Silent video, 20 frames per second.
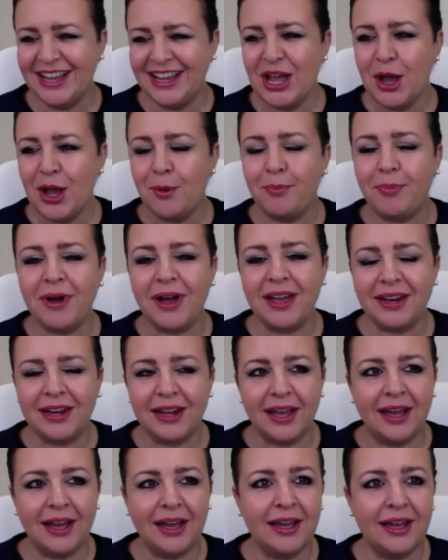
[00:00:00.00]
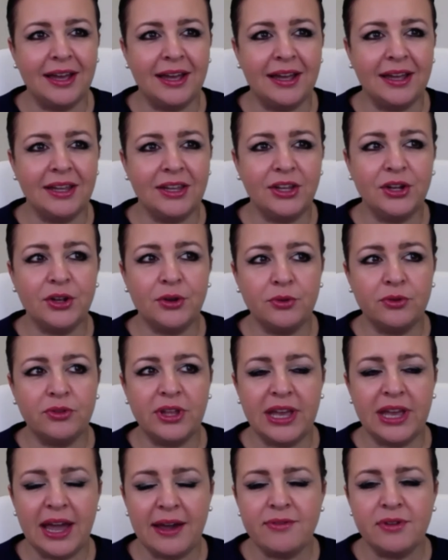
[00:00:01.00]
yeah. But uh, you know,
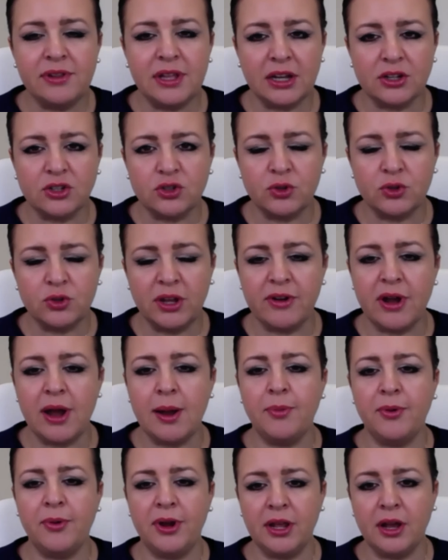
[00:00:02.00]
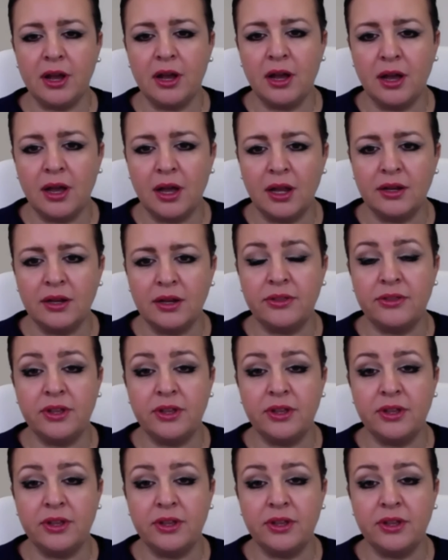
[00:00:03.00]
they have the luxury of operating on